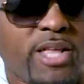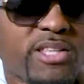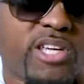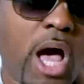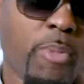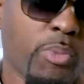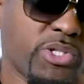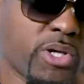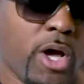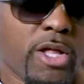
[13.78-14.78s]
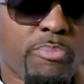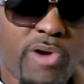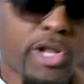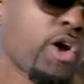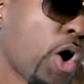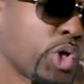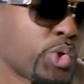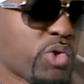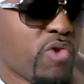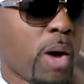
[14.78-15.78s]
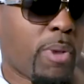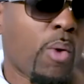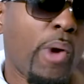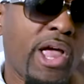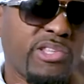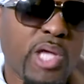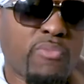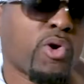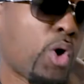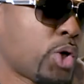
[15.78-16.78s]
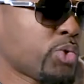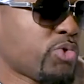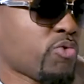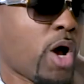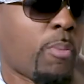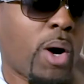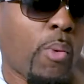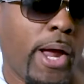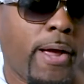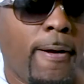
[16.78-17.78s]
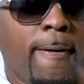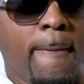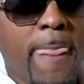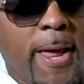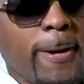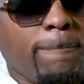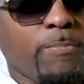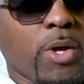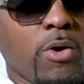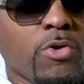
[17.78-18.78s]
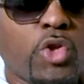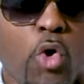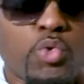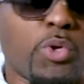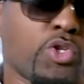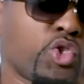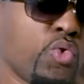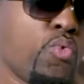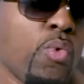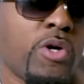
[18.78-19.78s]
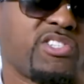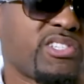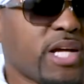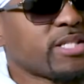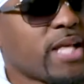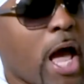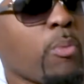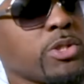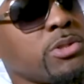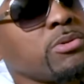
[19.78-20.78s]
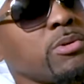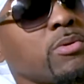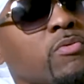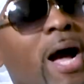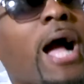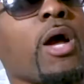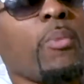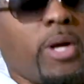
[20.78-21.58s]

At that time, it was Predacons was around my way, Terracons was around my way, and those were the two sets that I was rocking